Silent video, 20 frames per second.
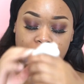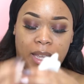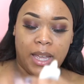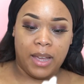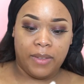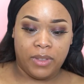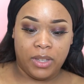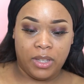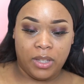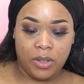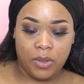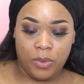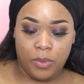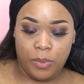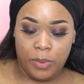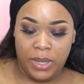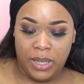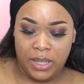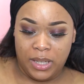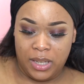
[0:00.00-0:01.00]
Like I have to
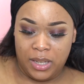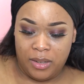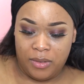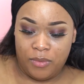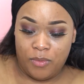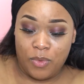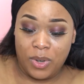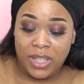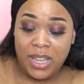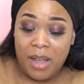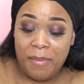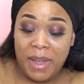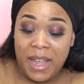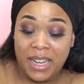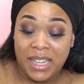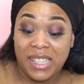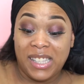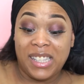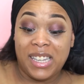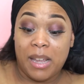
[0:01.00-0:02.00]
squeeze it. One time I
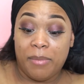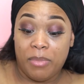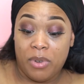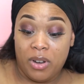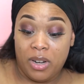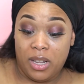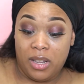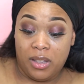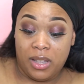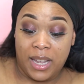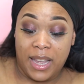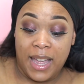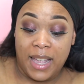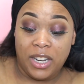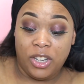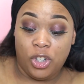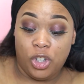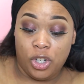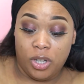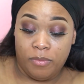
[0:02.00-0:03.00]
had to step on it. Like I
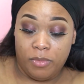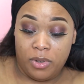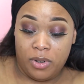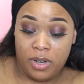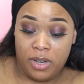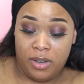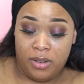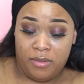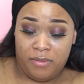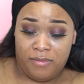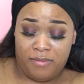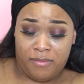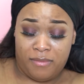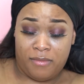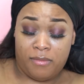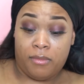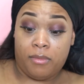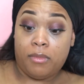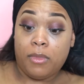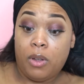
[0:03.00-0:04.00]
had to jump on it.
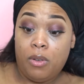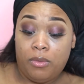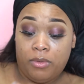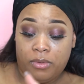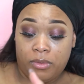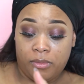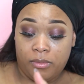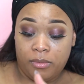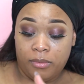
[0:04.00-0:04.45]
Oh.